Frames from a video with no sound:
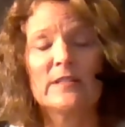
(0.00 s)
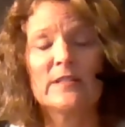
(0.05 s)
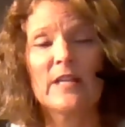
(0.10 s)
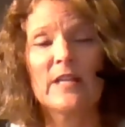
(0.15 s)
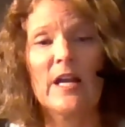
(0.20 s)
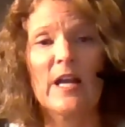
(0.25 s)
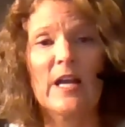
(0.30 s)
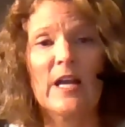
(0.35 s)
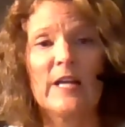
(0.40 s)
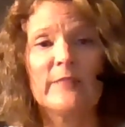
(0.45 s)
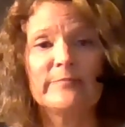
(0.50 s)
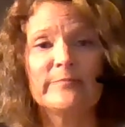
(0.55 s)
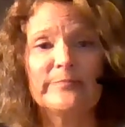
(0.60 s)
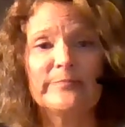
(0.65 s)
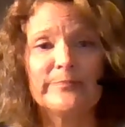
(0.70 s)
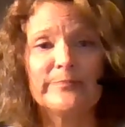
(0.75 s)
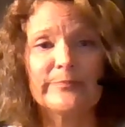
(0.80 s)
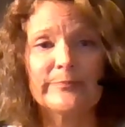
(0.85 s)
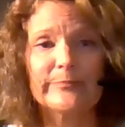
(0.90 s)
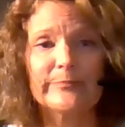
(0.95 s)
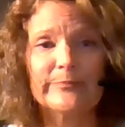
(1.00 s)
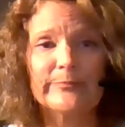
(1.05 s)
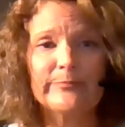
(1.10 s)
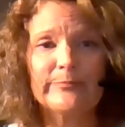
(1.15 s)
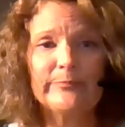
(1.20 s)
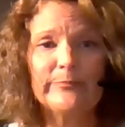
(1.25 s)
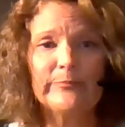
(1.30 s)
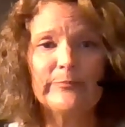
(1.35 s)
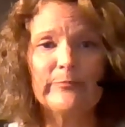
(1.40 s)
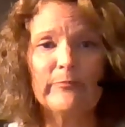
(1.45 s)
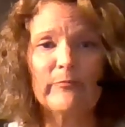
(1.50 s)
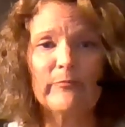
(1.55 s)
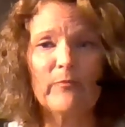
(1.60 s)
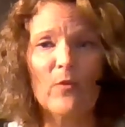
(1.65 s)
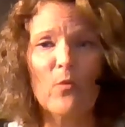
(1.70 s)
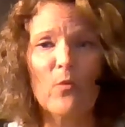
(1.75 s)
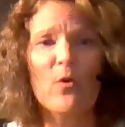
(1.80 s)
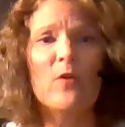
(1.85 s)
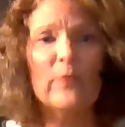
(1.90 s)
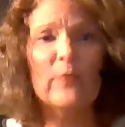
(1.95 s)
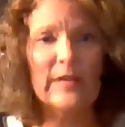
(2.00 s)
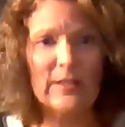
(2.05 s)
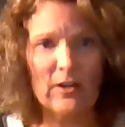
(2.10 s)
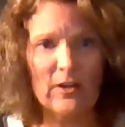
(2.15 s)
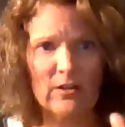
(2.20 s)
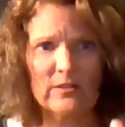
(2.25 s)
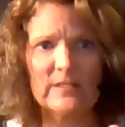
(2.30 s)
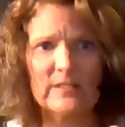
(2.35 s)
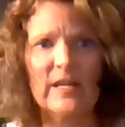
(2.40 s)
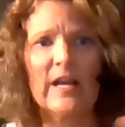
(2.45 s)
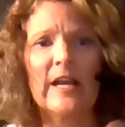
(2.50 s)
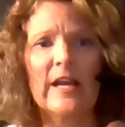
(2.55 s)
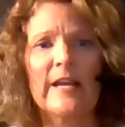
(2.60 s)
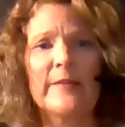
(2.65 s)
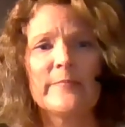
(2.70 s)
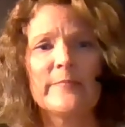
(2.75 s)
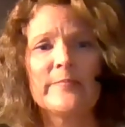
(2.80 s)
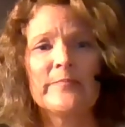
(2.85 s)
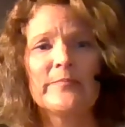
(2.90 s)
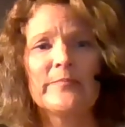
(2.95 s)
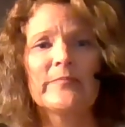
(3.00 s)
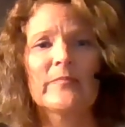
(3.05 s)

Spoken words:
time, what we call time.